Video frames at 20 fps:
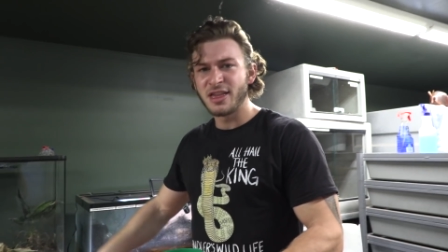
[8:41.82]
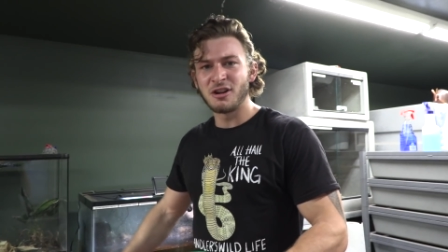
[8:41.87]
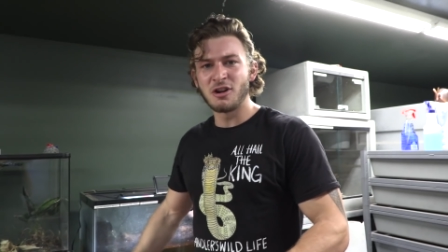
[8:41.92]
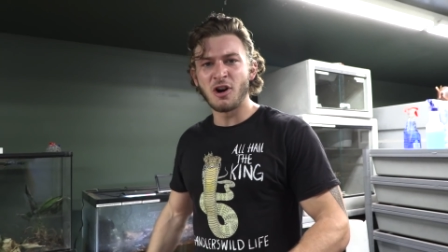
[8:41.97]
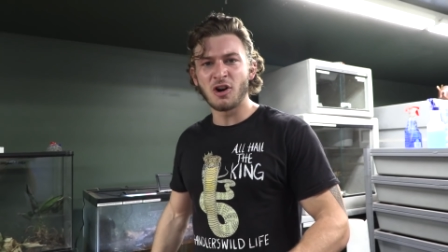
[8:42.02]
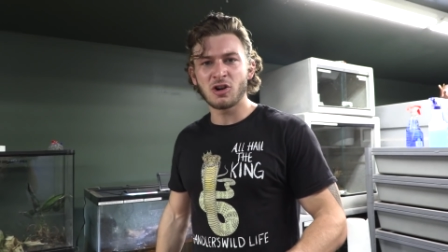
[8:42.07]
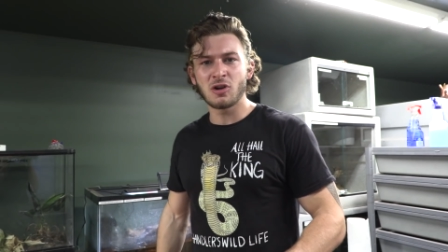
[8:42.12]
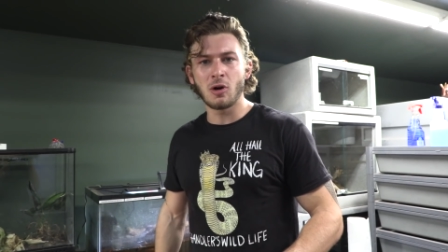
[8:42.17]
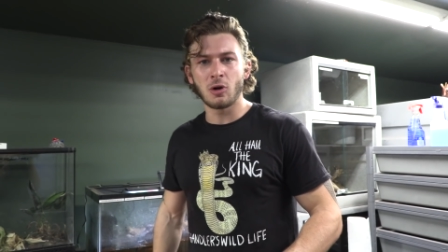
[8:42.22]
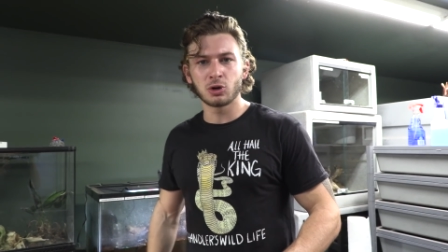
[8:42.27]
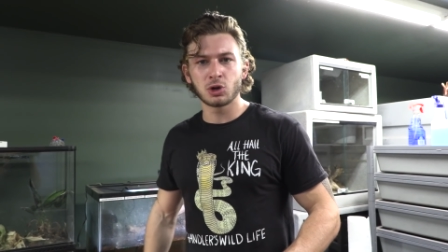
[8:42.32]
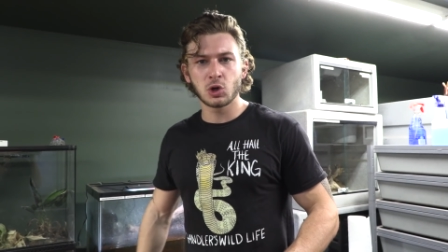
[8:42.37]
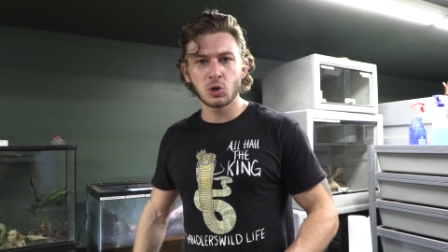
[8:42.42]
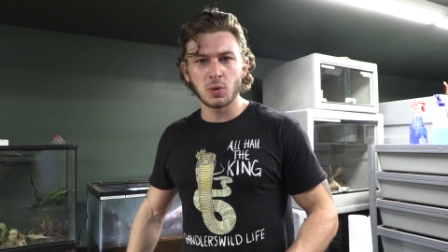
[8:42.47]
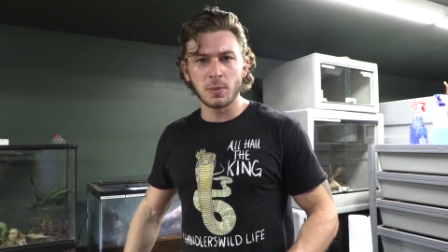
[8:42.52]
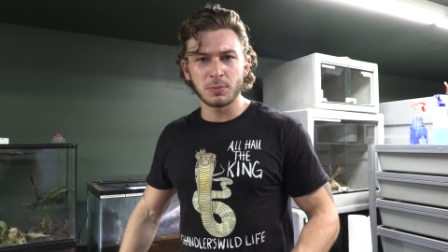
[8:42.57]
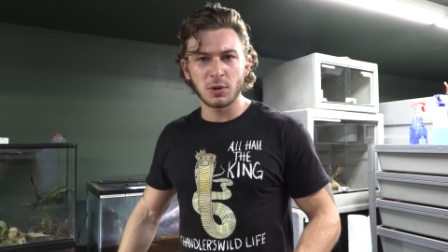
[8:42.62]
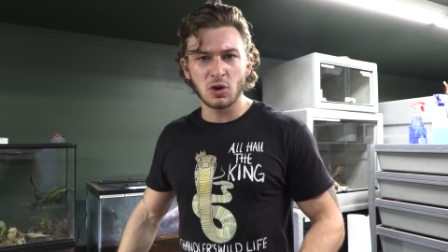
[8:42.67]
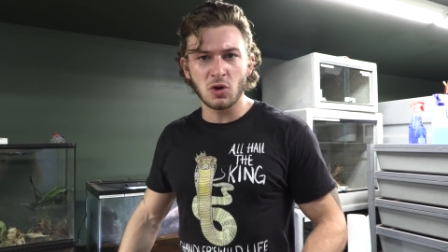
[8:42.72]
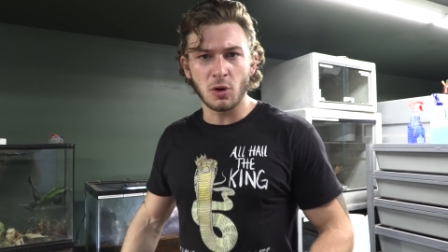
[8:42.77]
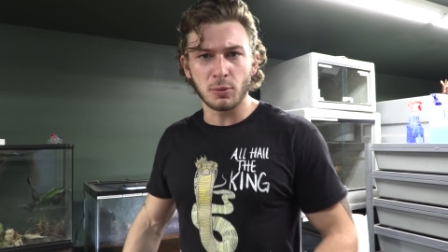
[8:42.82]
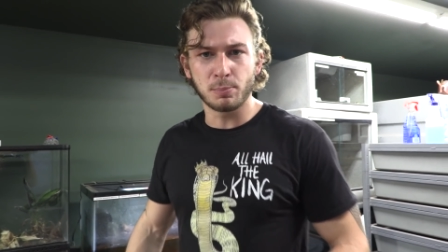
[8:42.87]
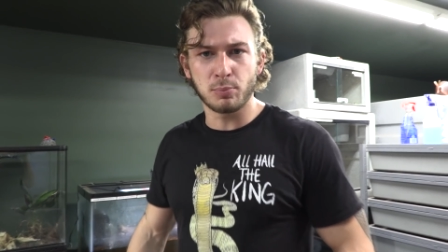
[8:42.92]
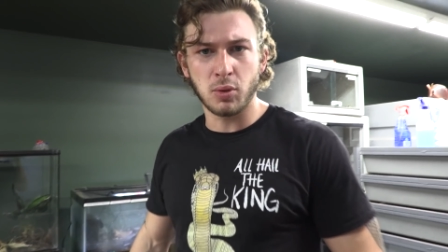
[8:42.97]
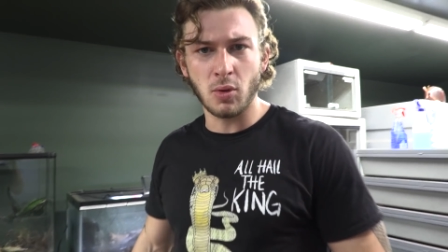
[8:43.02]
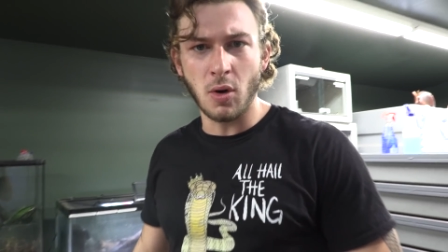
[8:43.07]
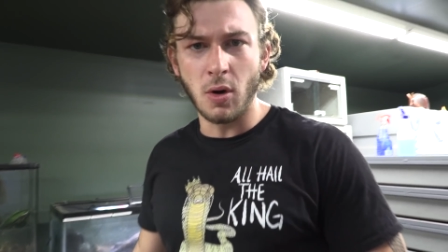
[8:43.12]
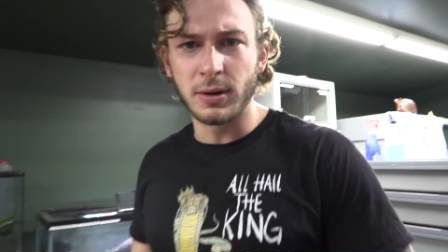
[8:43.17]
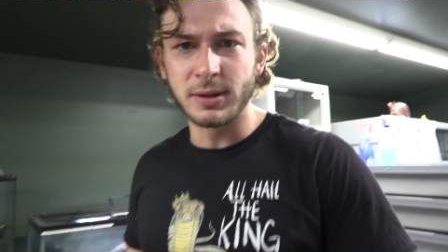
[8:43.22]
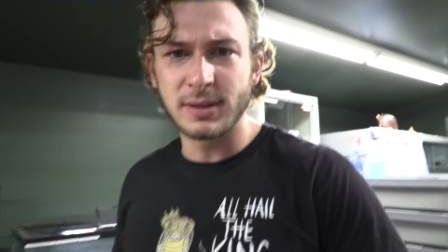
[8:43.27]
they're not called shrimp, they're called
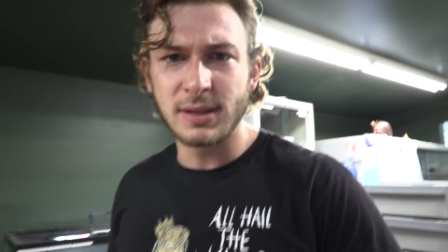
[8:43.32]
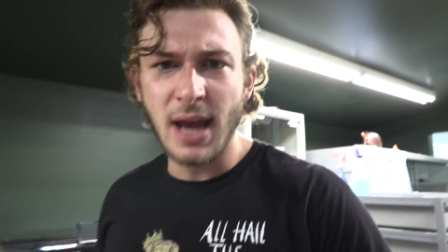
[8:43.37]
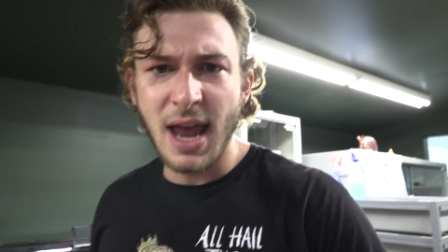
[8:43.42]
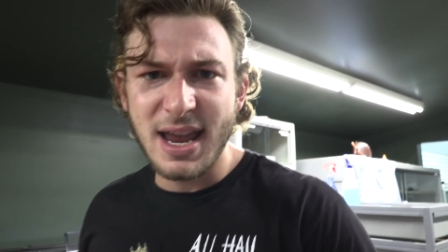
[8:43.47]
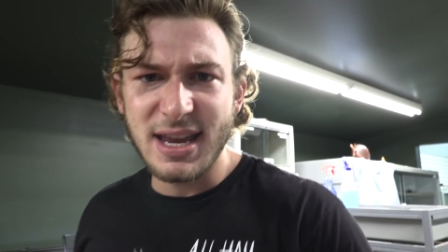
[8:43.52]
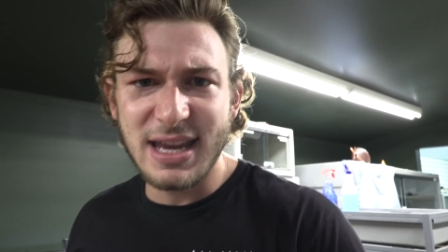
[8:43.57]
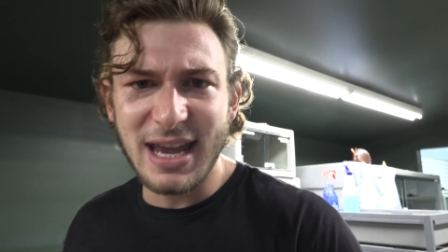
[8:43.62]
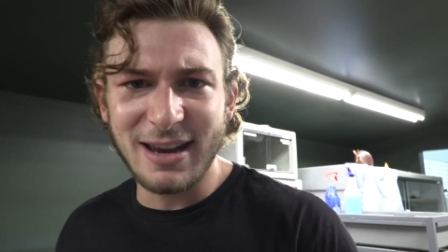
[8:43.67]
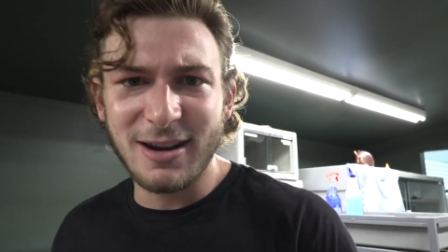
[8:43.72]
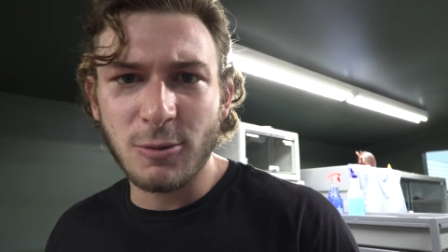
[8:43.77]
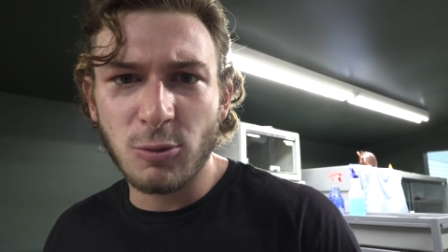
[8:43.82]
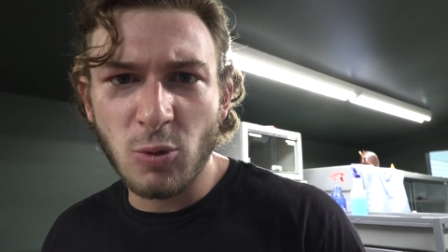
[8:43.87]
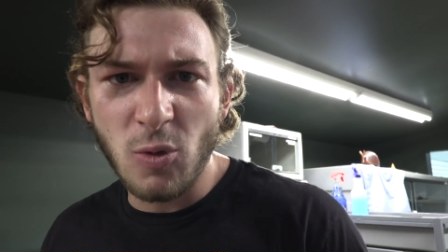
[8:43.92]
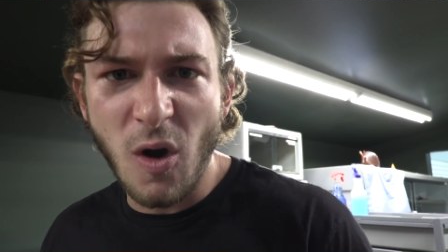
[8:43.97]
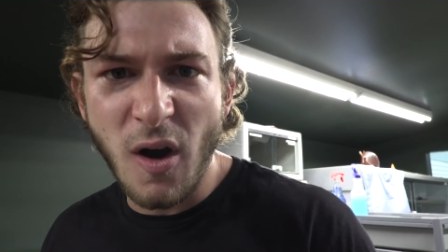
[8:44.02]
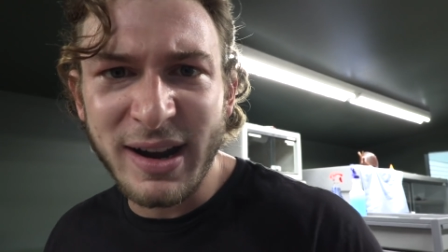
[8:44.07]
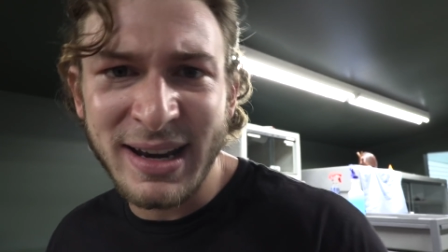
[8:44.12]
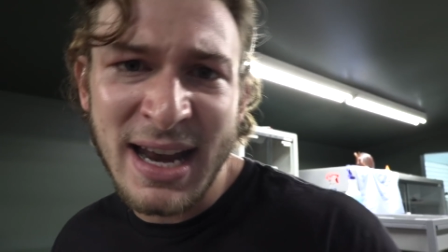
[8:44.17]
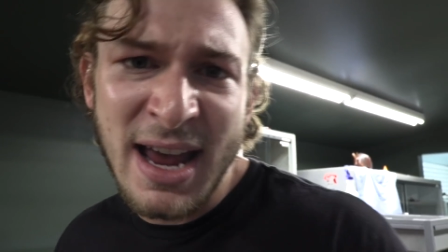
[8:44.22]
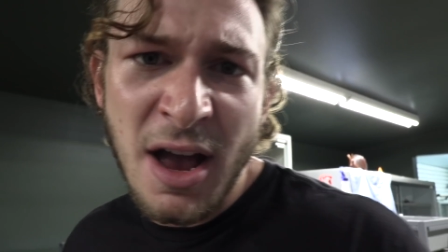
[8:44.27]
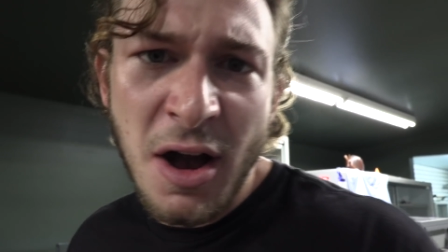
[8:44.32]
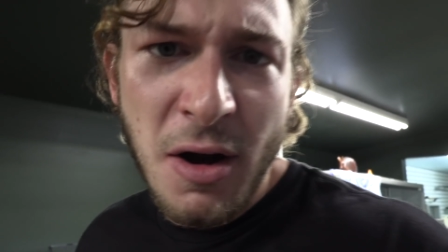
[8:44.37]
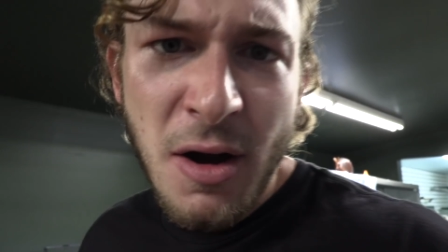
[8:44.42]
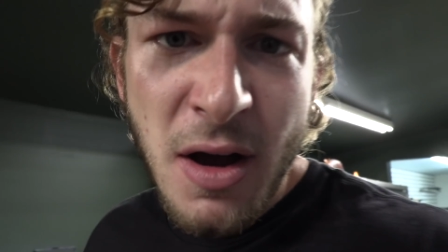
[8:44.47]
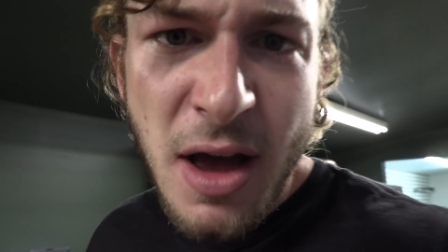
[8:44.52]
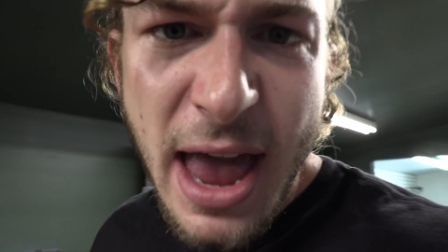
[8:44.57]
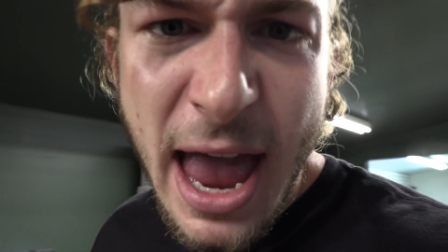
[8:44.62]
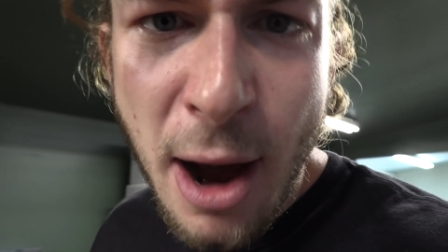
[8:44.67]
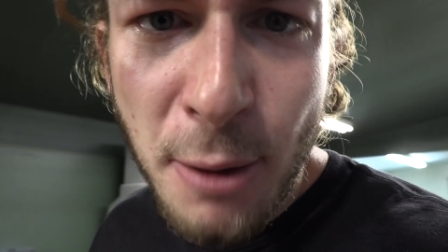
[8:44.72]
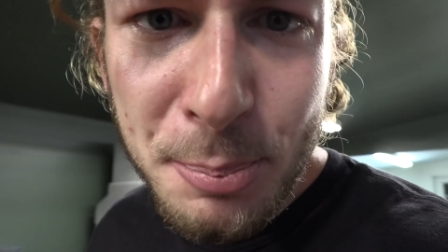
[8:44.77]
prawns. Get it right,
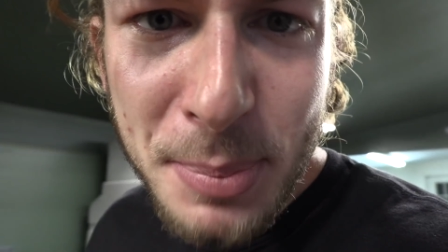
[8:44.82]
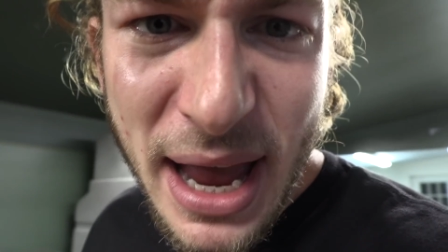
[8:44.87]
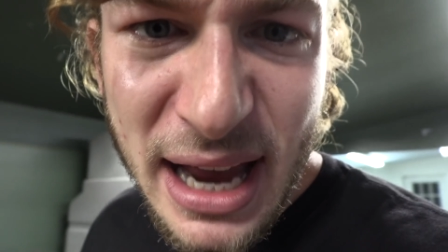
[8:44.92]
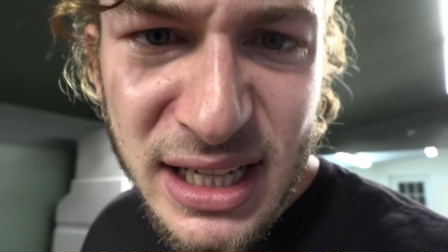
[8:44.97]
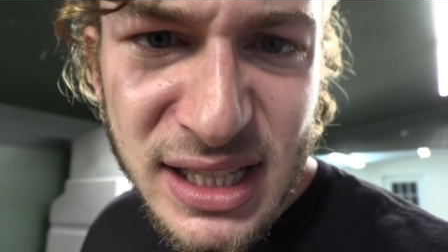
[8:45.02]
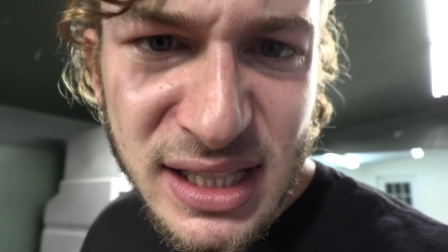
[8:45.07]
Outback